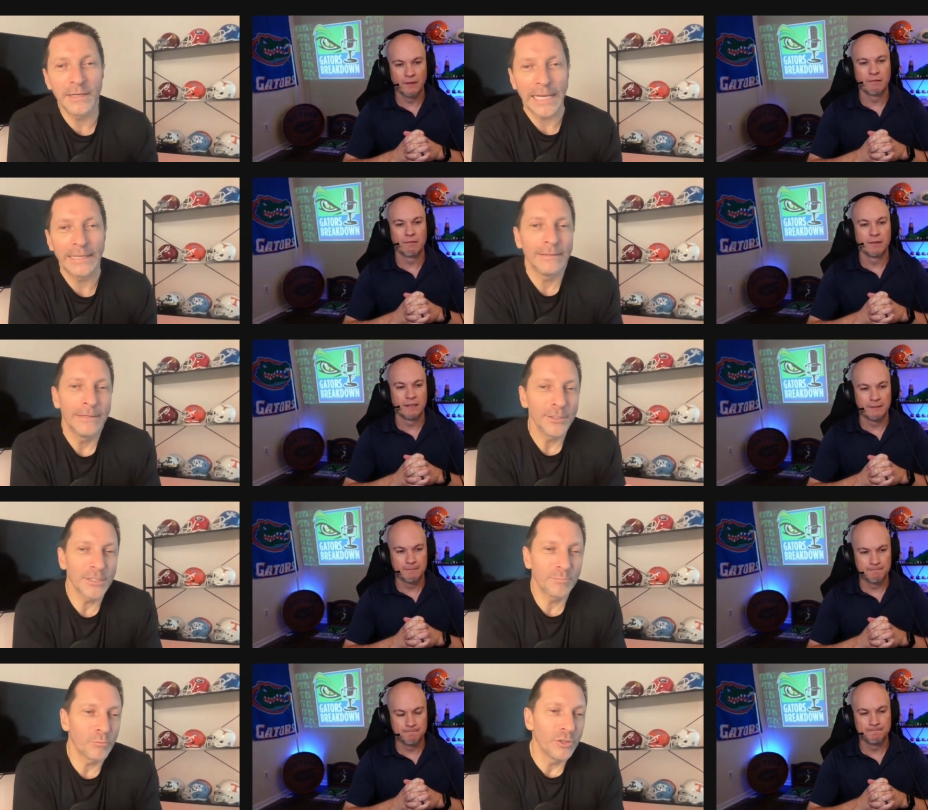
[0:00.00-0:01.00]
Speaker 1: and
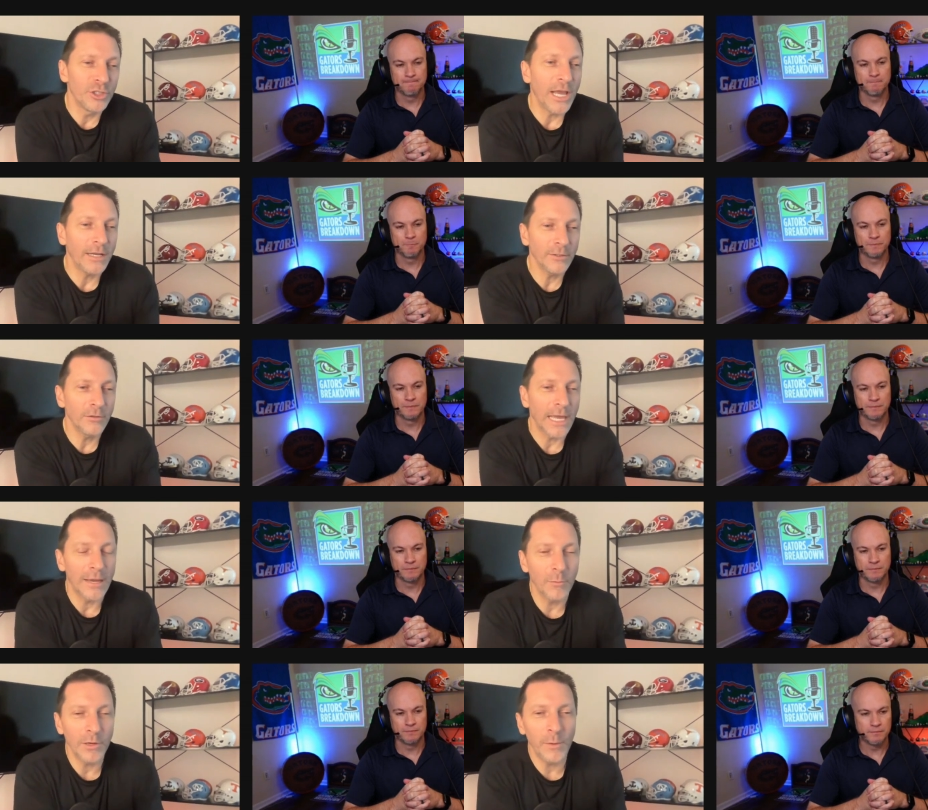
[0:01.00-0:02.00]
just project.
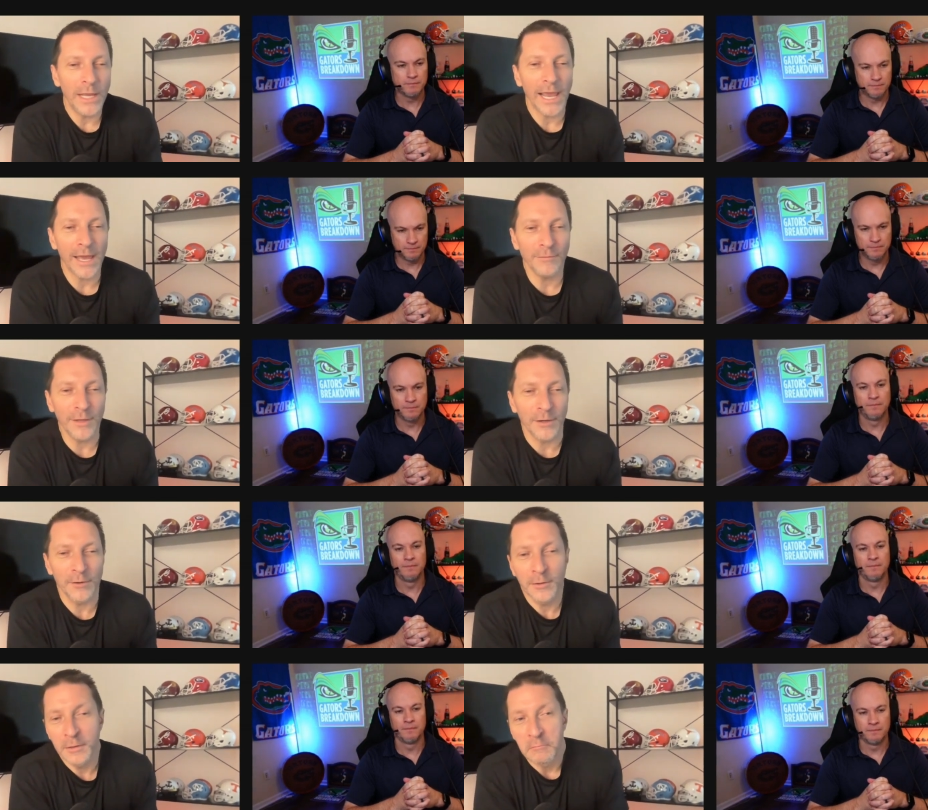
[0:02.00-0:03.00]
Okay, what do we have
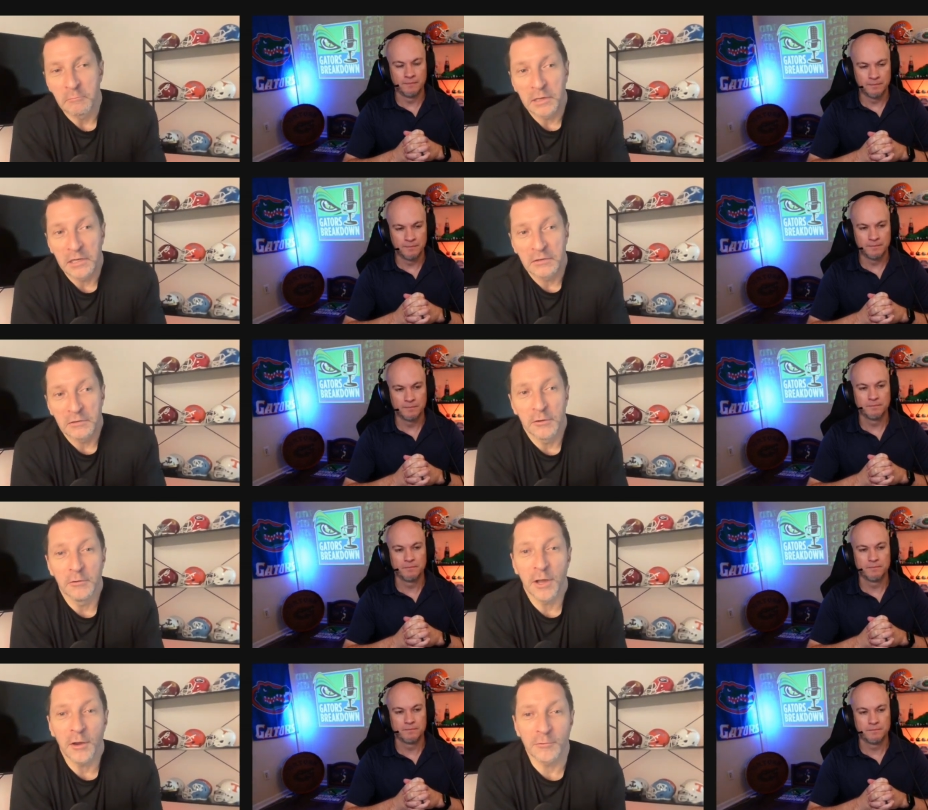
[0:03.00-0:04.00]
here? But
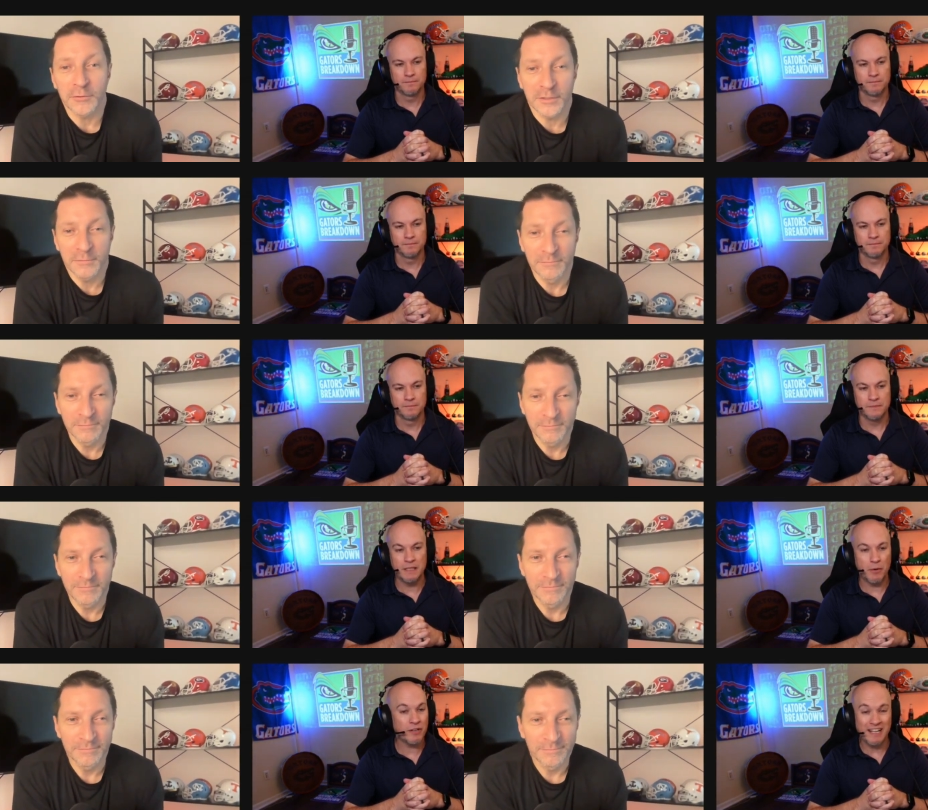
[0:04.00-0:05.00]
who knows?
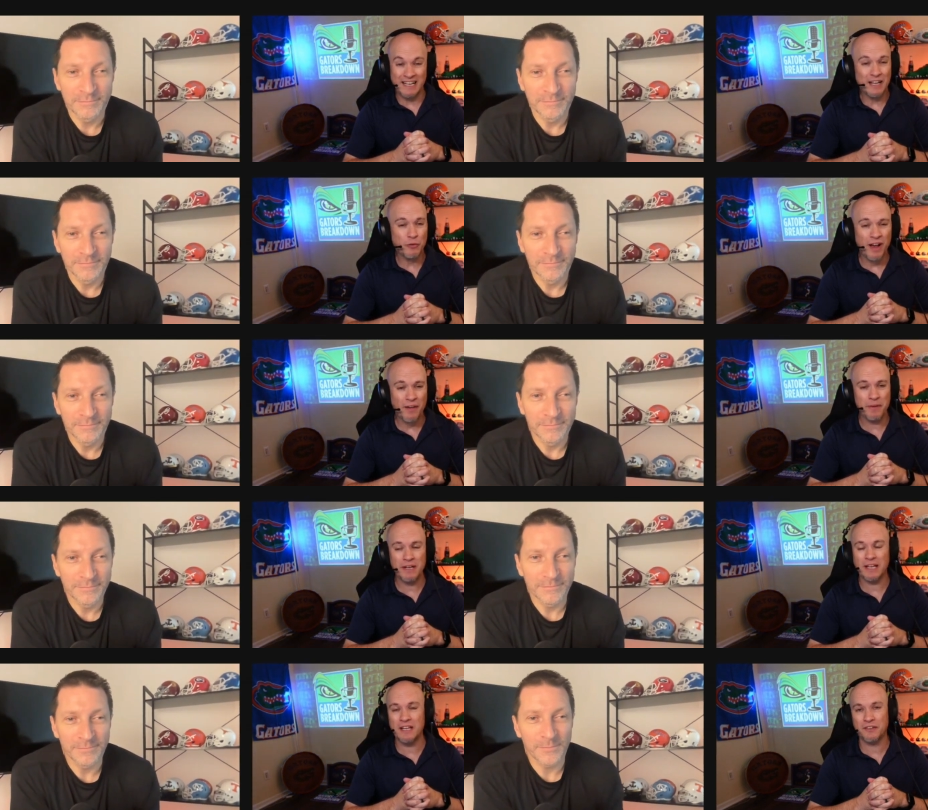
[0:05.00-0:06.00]
Yeah, Mark, that's why I've been
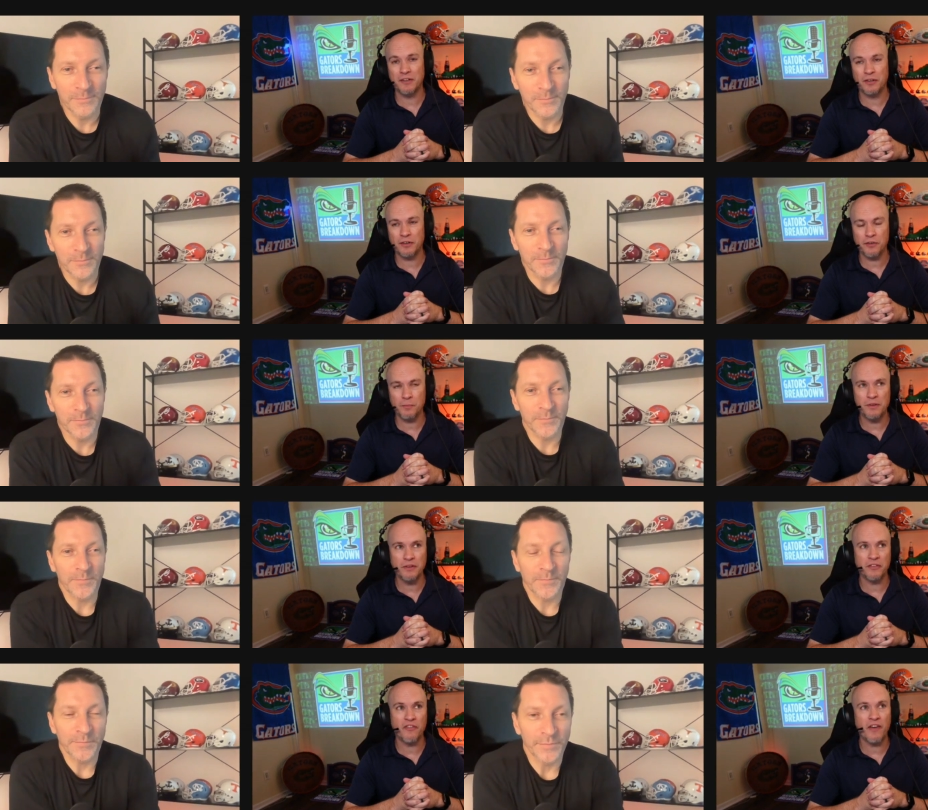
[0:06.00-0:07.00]
against.
Speaker 2: You know, there's been
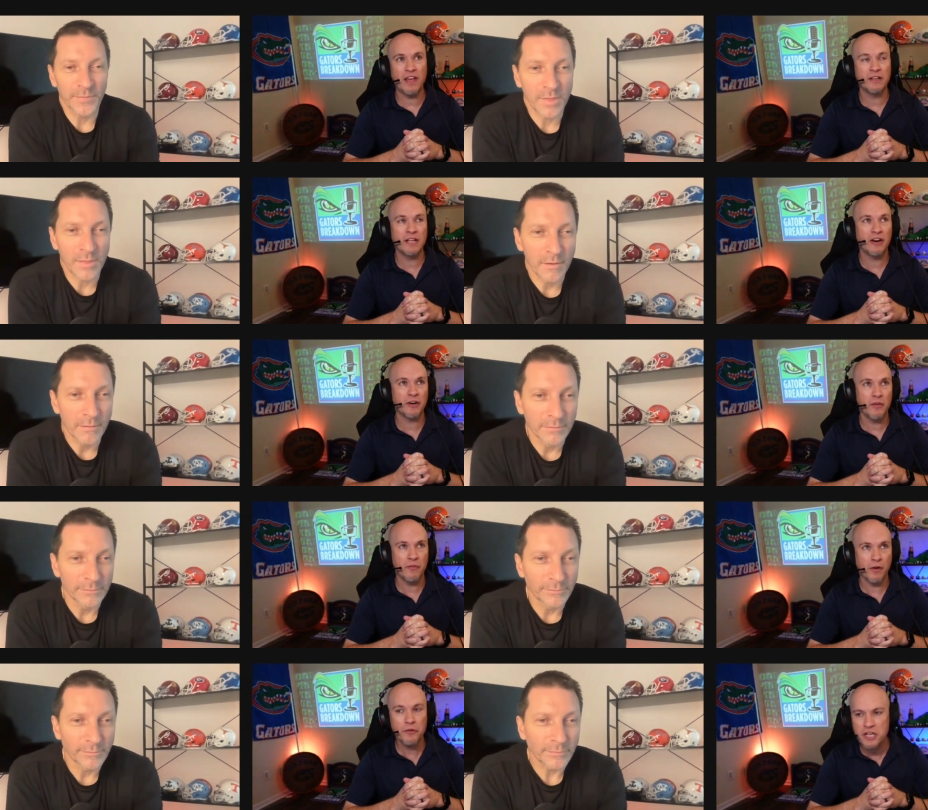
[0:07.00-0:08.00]
this fan narrative.
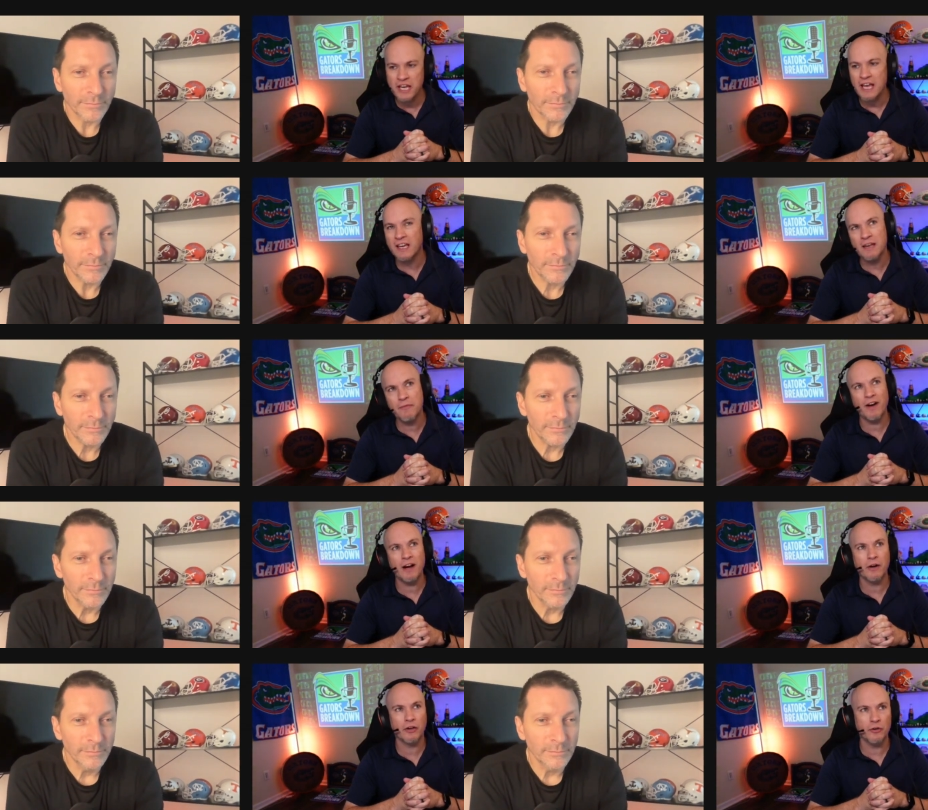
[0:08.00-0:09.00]
Oh, you can't keep
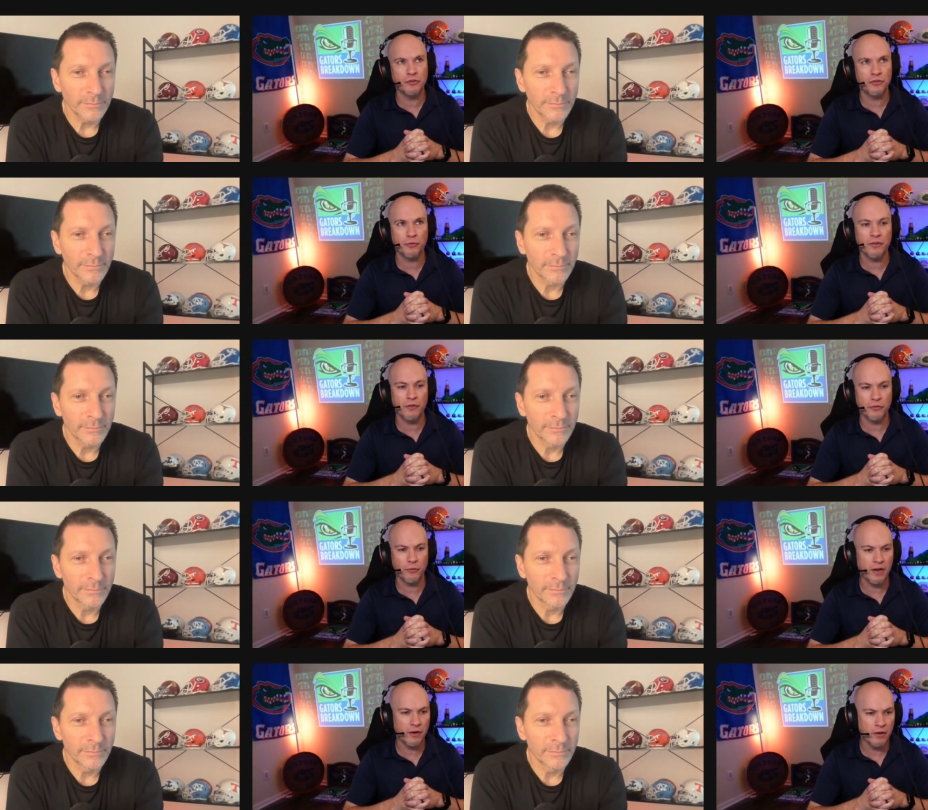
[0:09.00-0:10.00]
firing coaches three
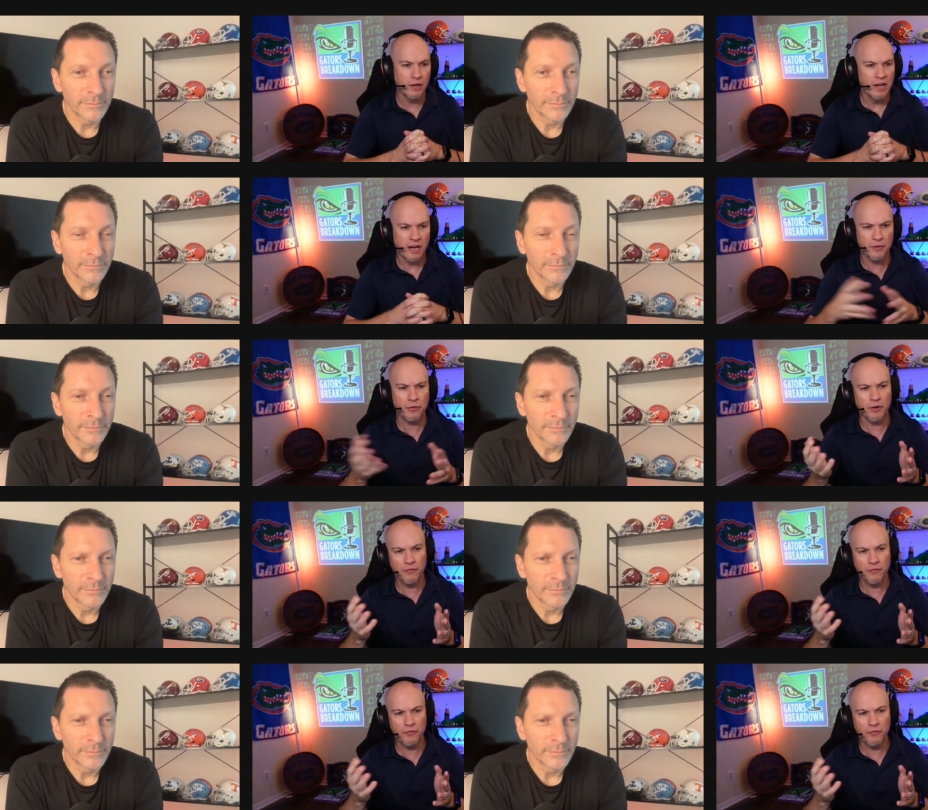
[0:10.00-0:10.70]
three every three